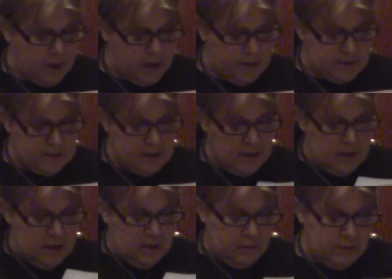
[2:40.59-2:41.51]
wells
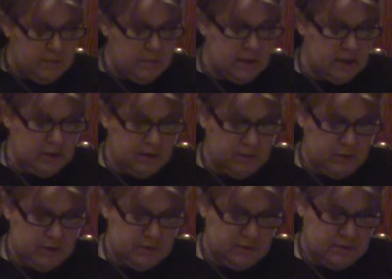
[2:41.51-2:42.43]
would immediately
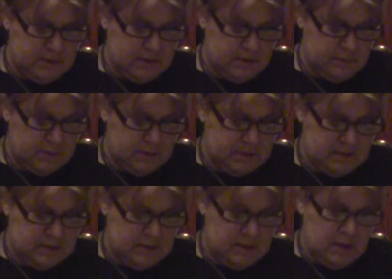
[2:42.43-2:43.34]
reduce these
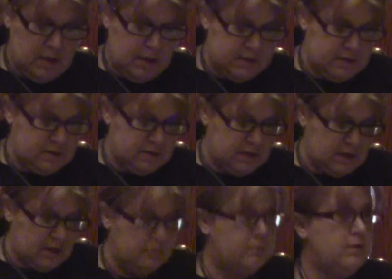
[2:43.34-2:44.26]
risks
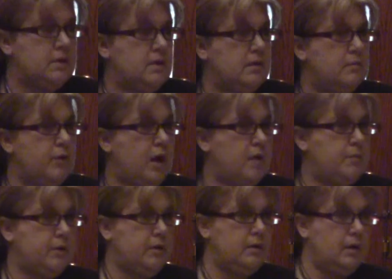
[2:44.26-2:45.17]
associated with
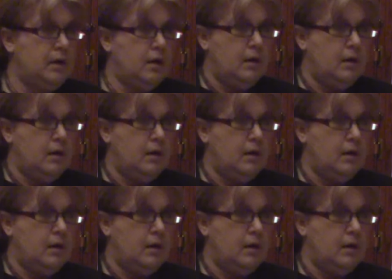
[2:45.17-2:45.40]
improper